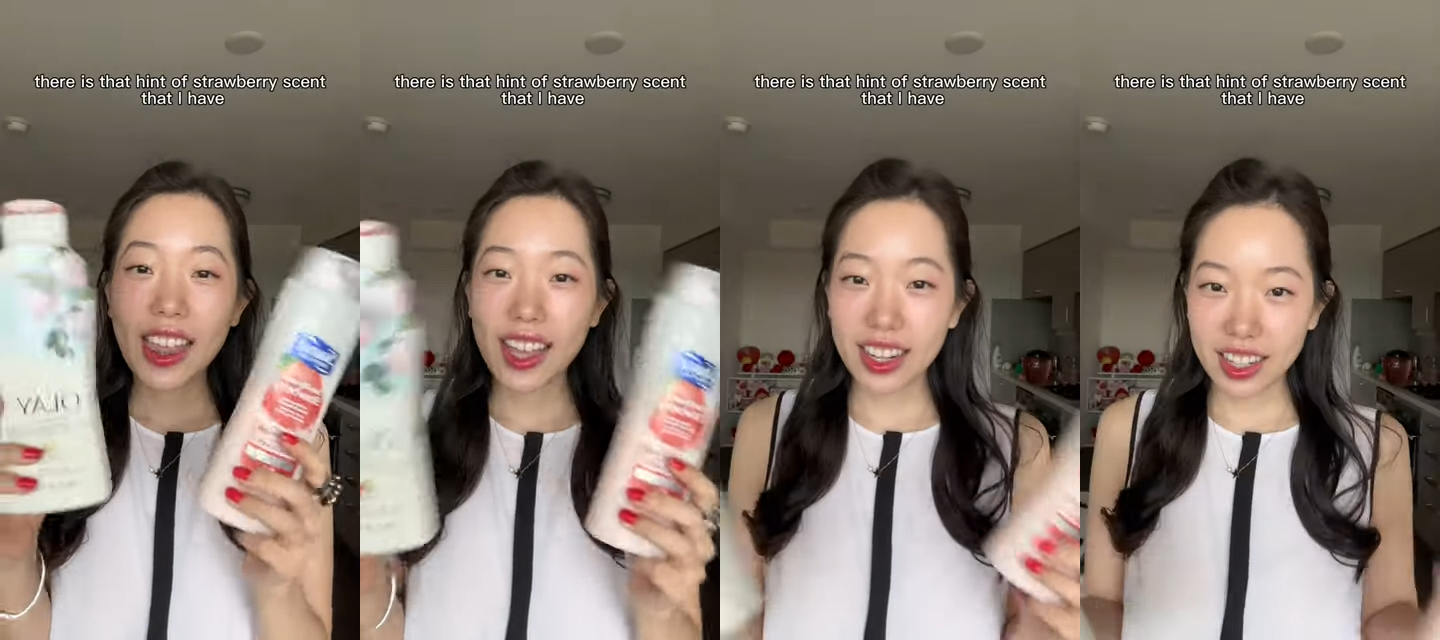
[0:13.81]

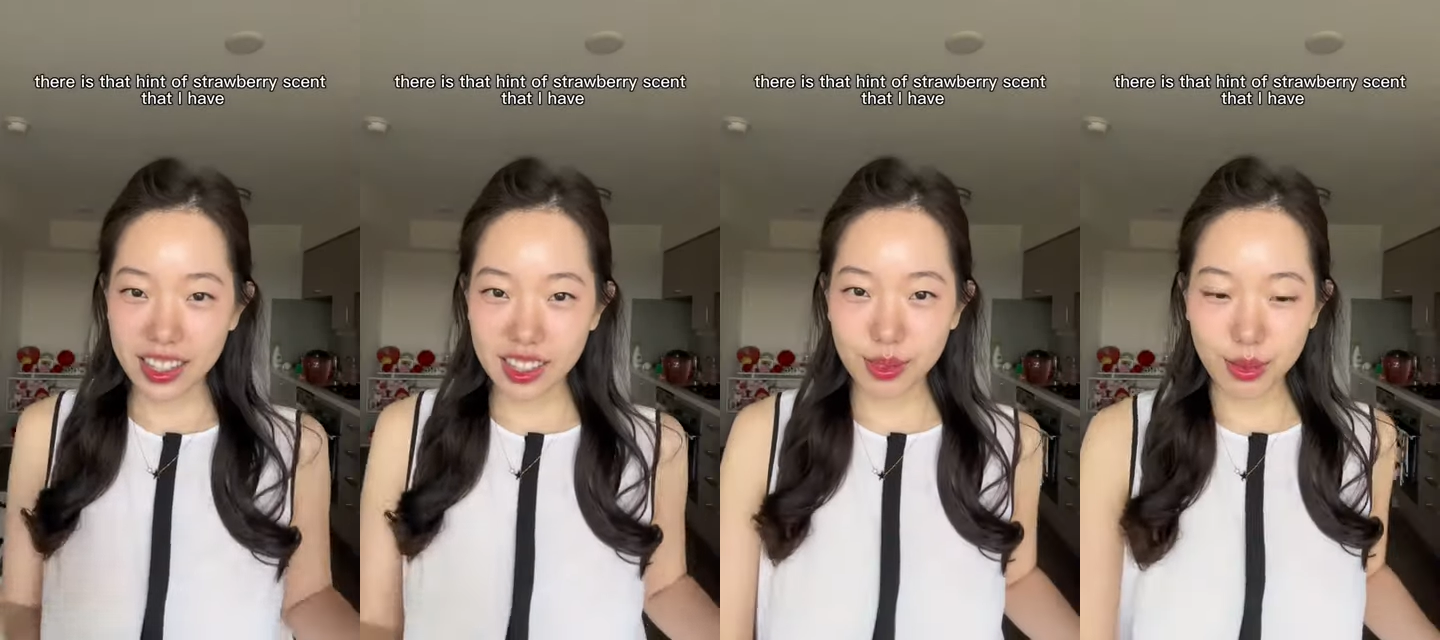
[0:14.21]
that
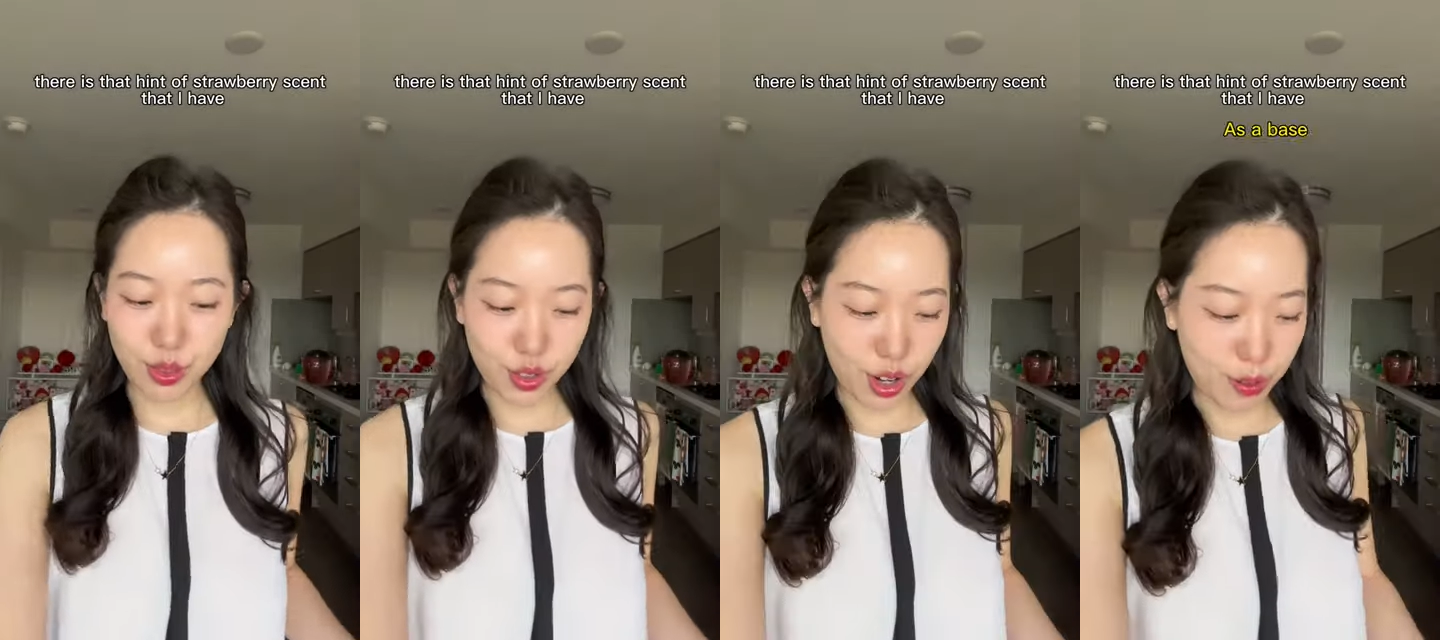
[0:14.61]
hint of
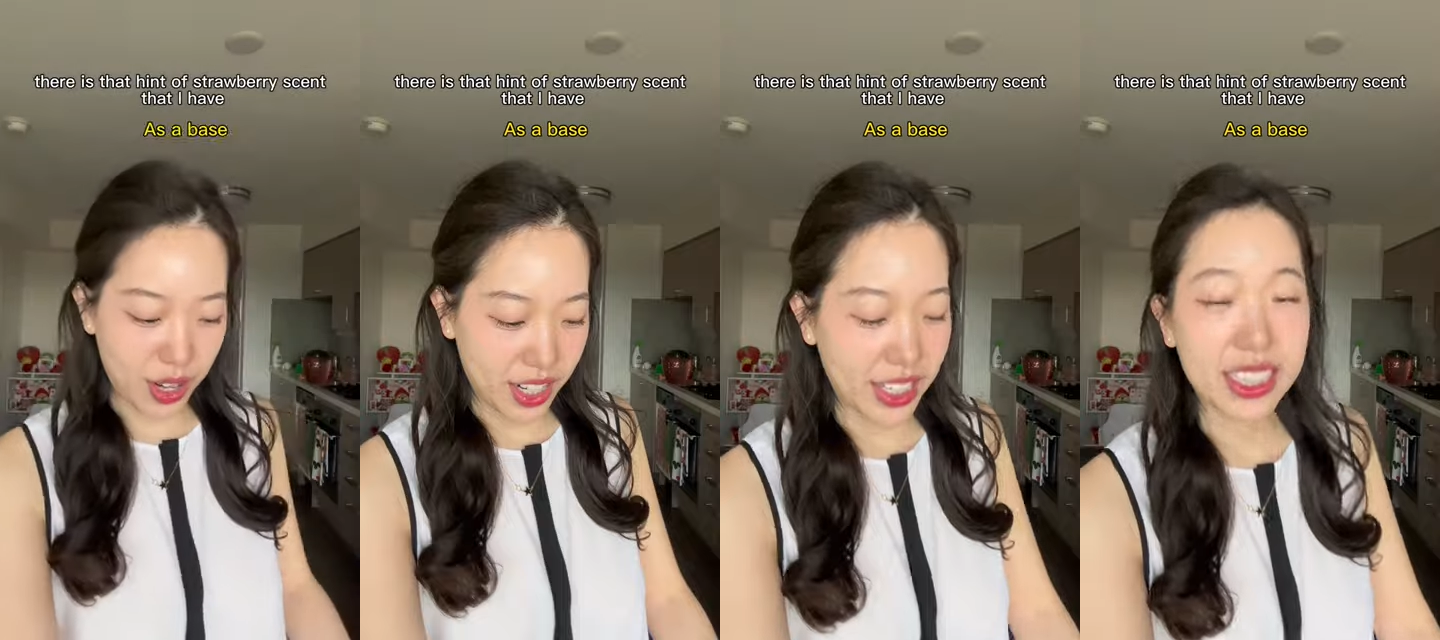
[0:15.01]

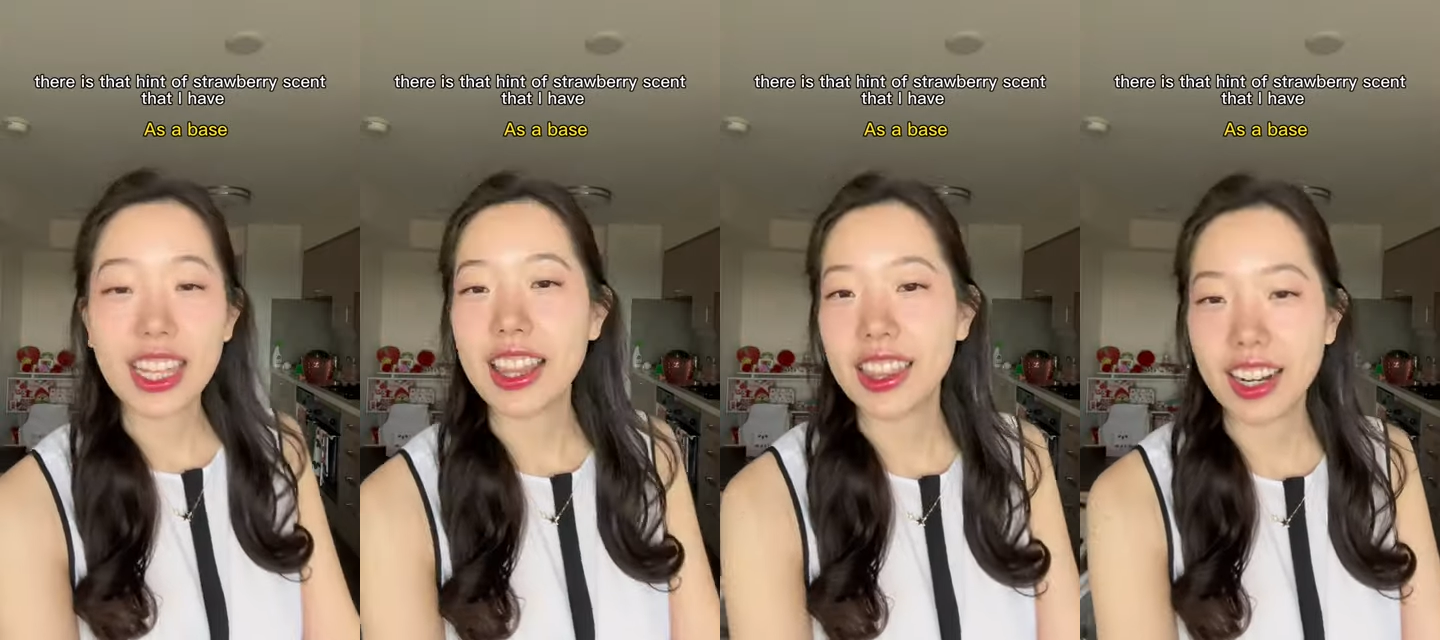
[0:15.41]
strawberry
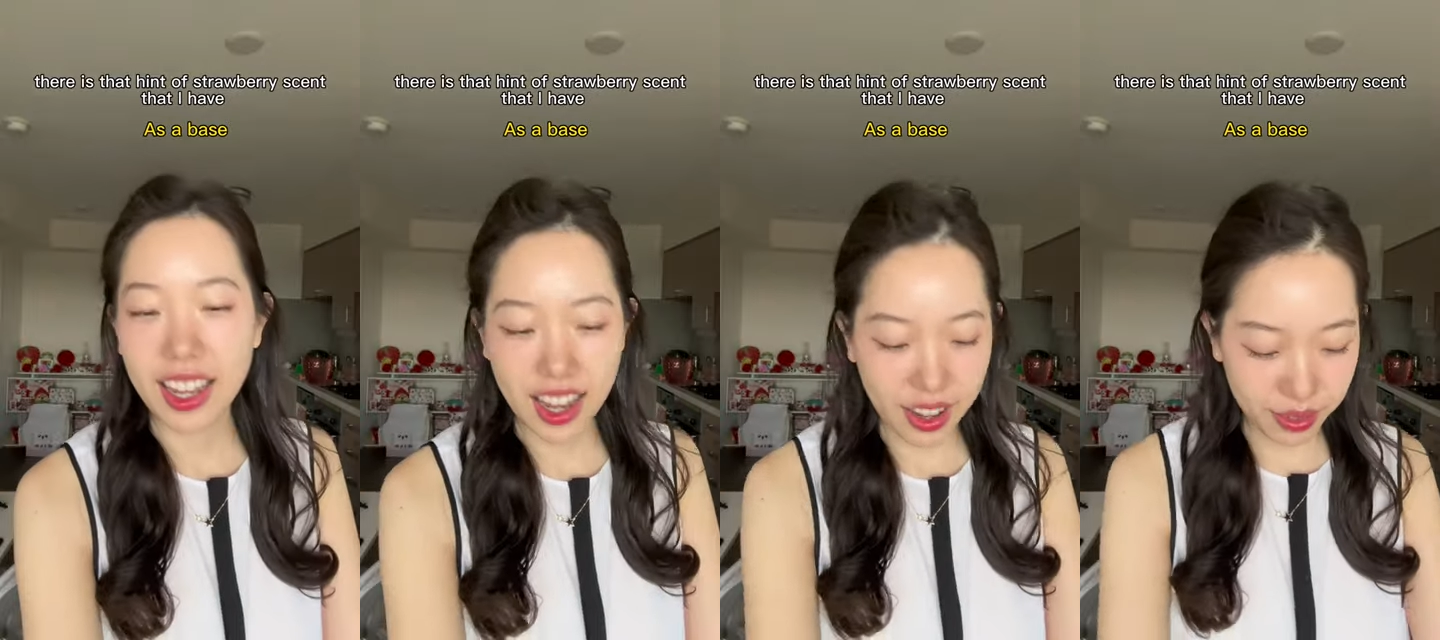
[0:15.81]
scent that I
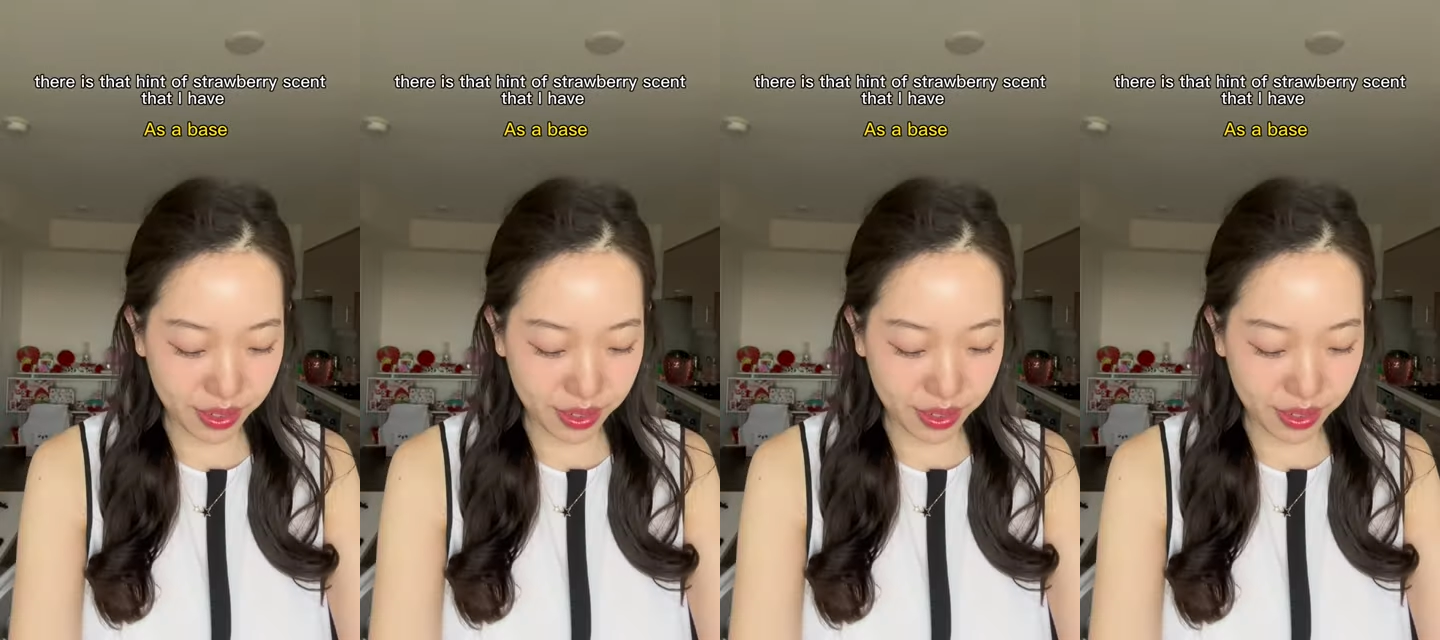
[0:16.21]
have.